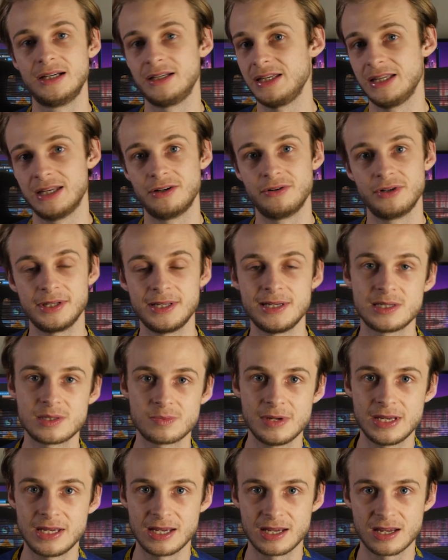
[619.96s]
you know, at least
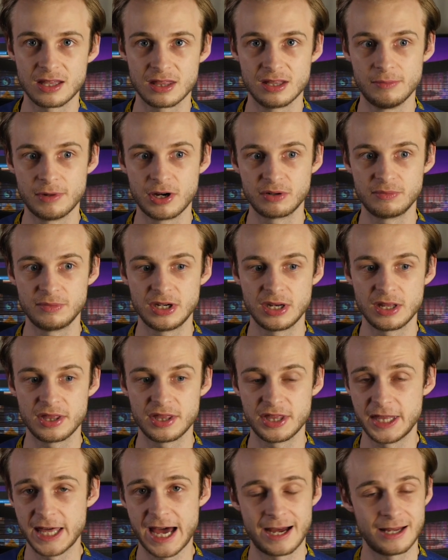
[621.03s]
speaking at the moment,
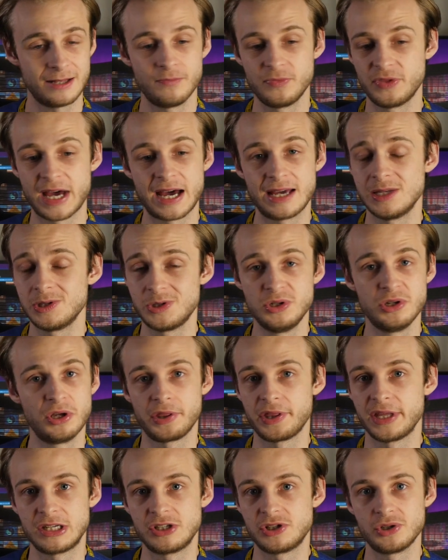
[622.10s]
that that is
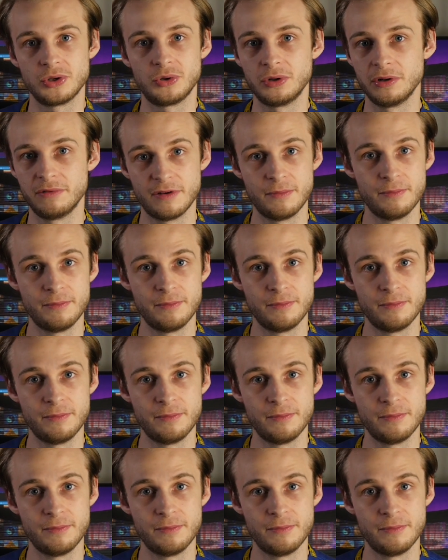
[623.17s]
nothing short of a